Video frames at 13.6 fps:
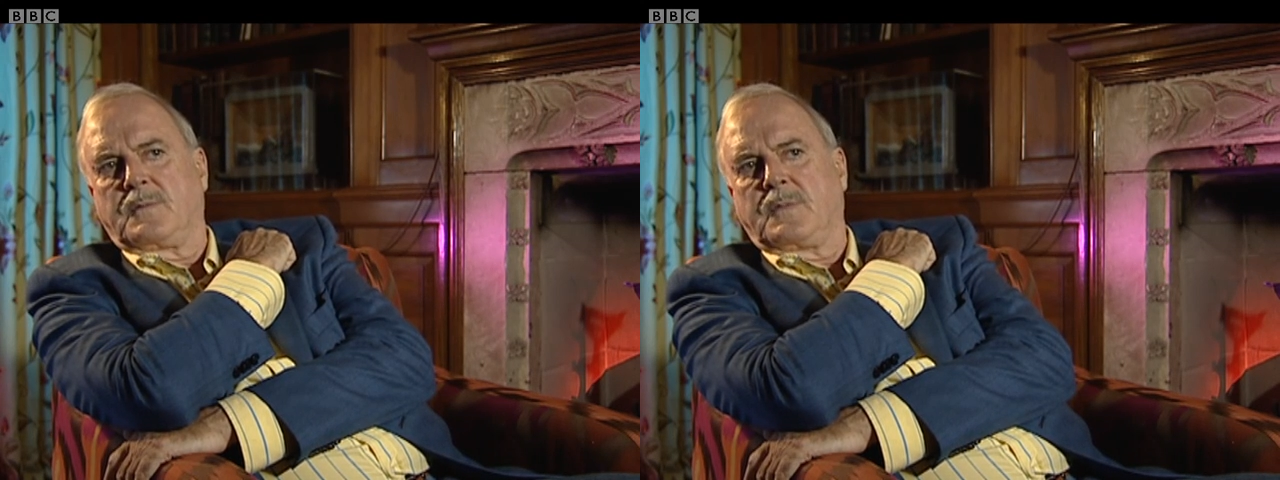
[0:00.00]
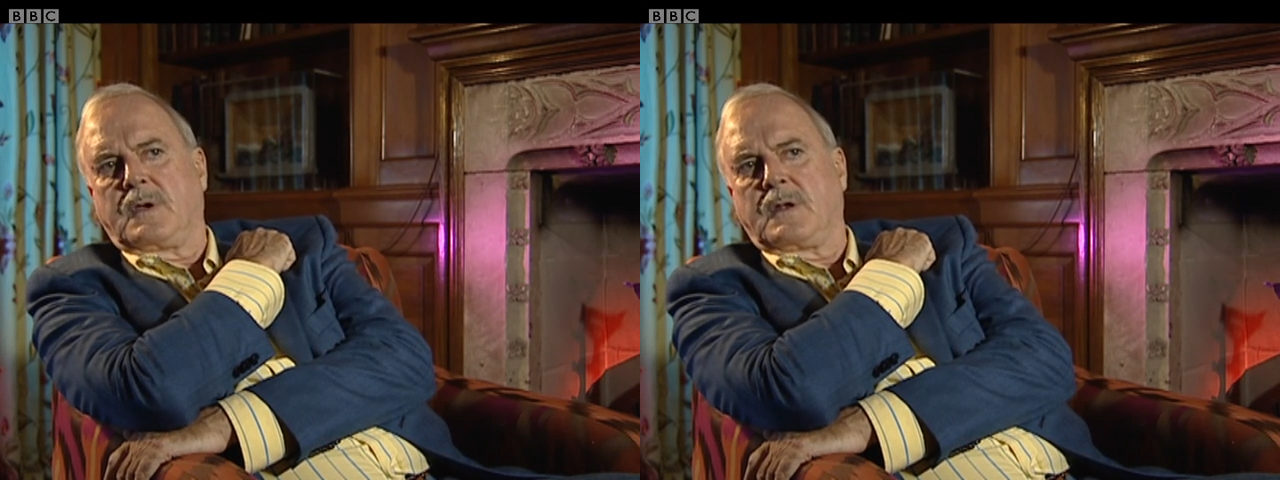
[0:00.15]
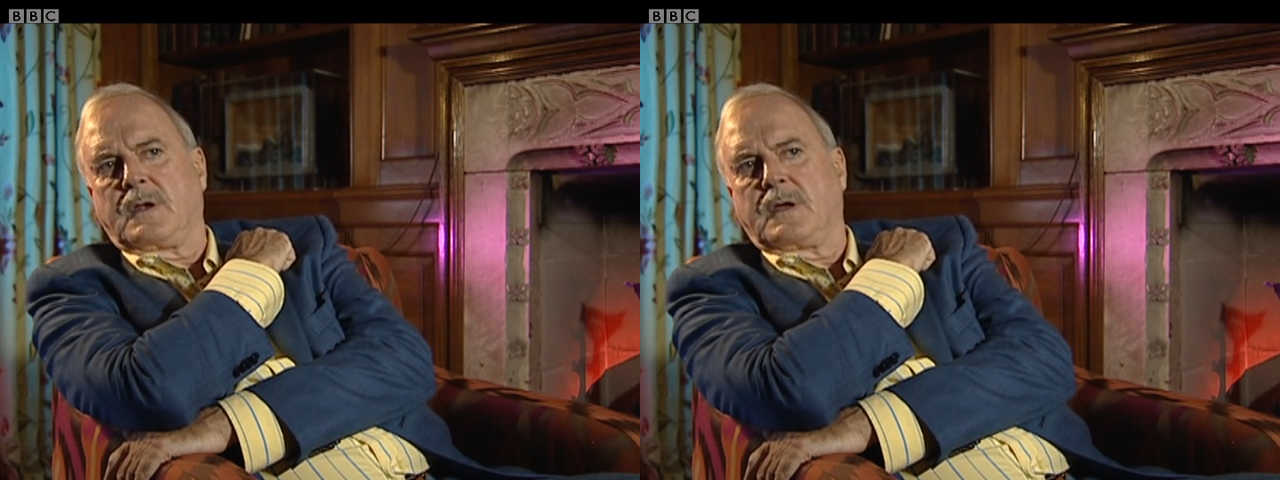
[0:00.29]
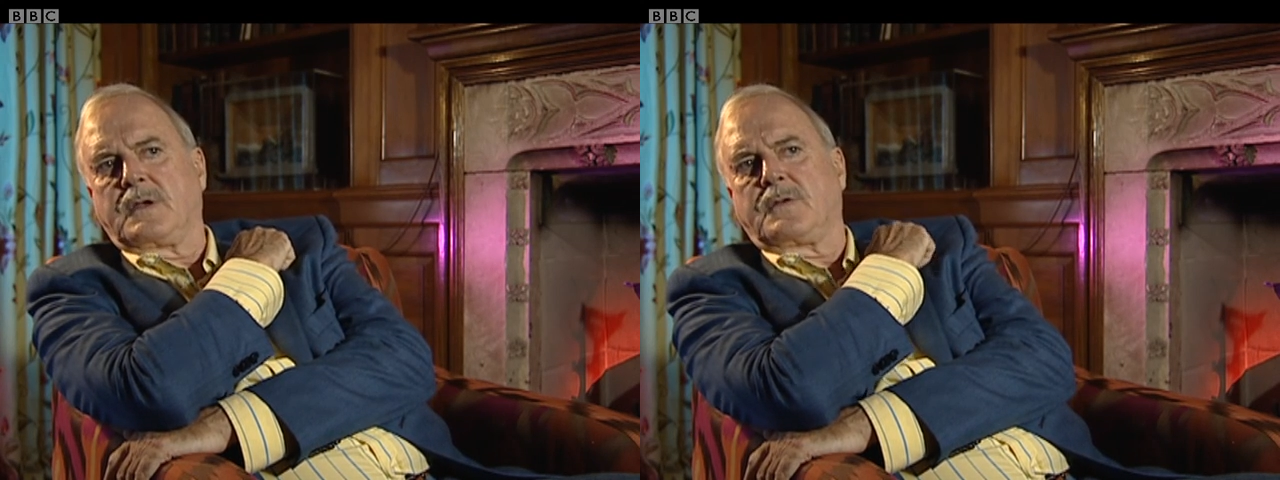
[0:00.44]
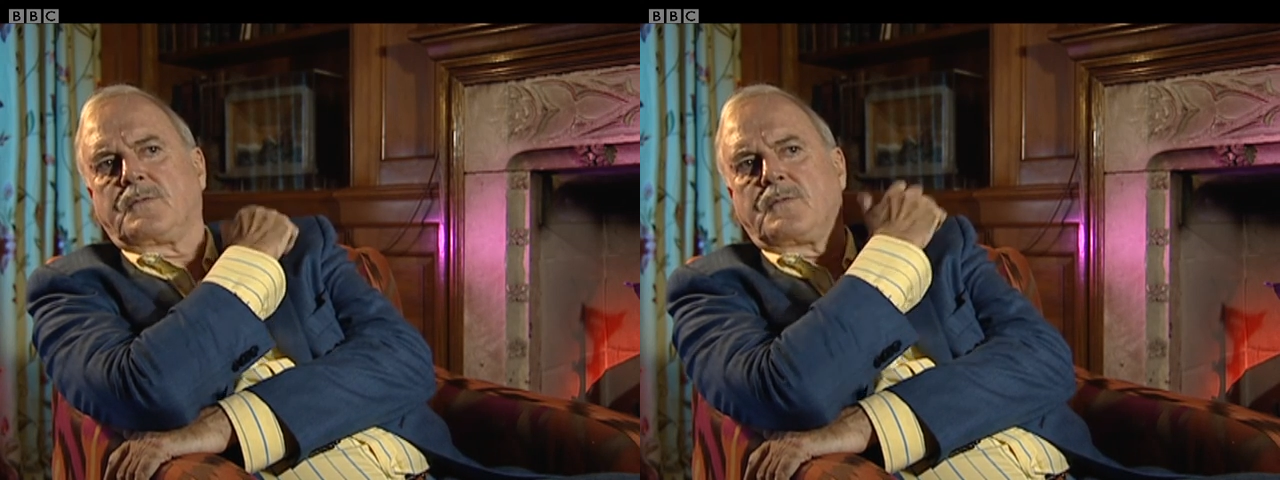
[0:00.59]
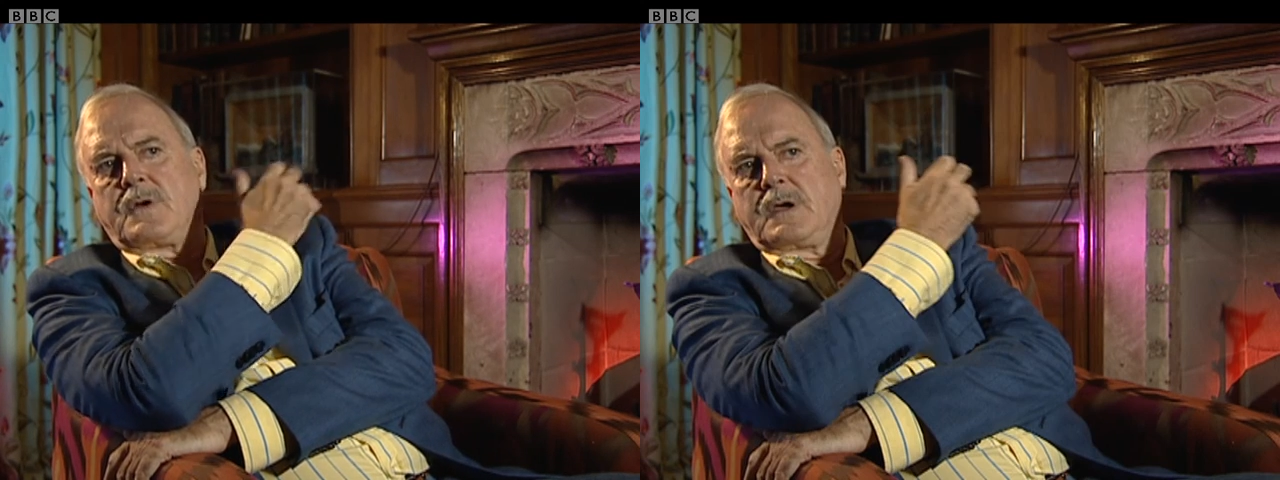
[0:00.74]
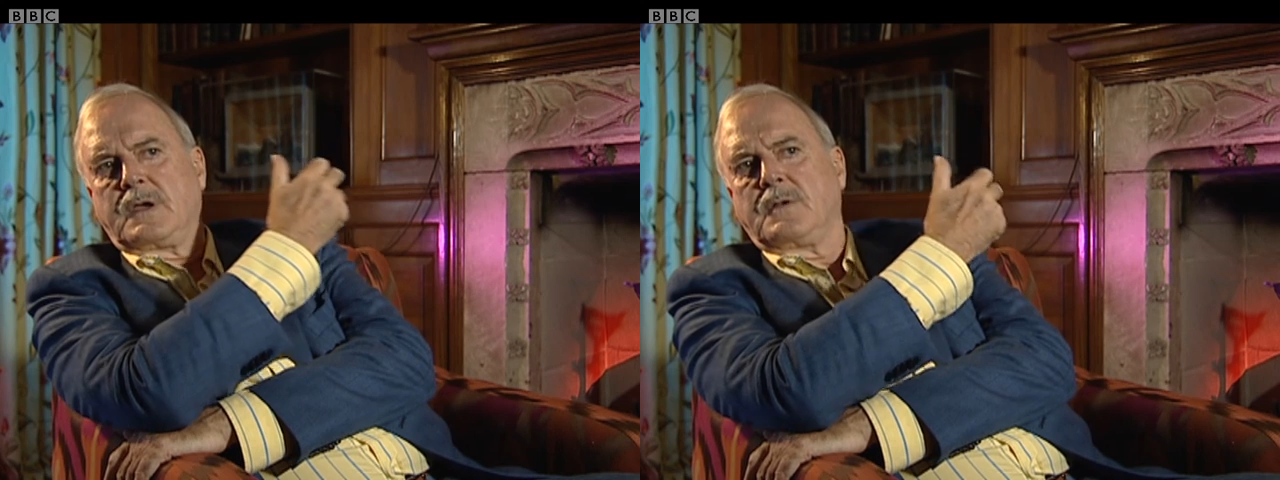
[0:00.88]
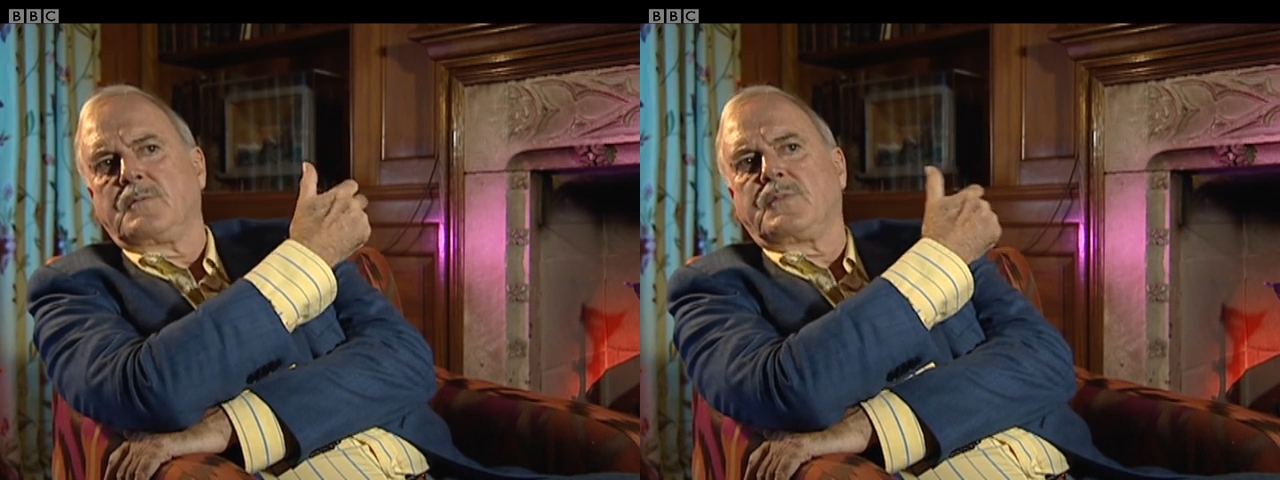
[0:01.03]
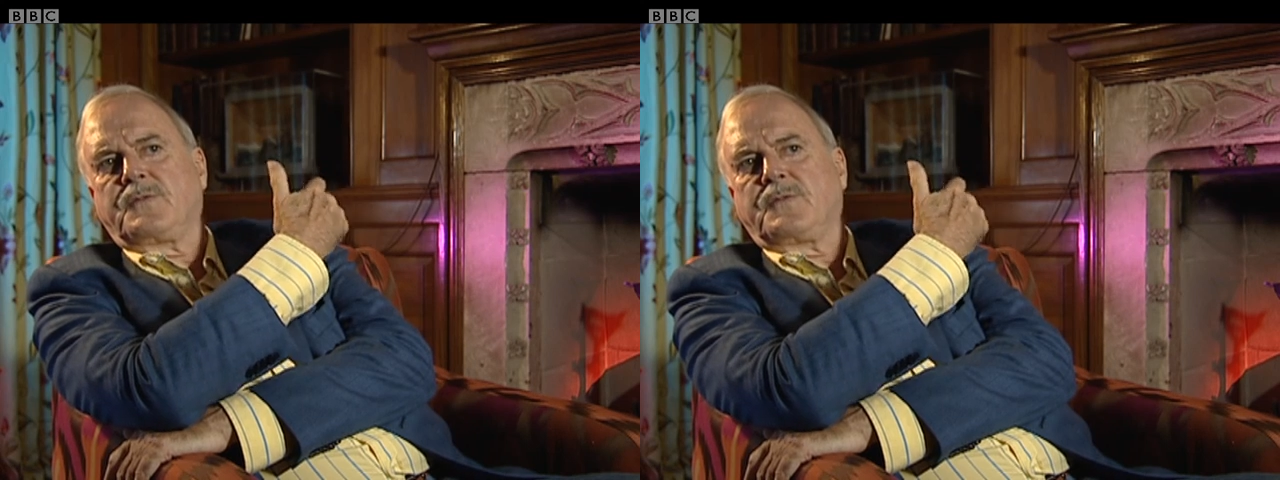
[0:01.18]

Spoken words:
I'd like to write and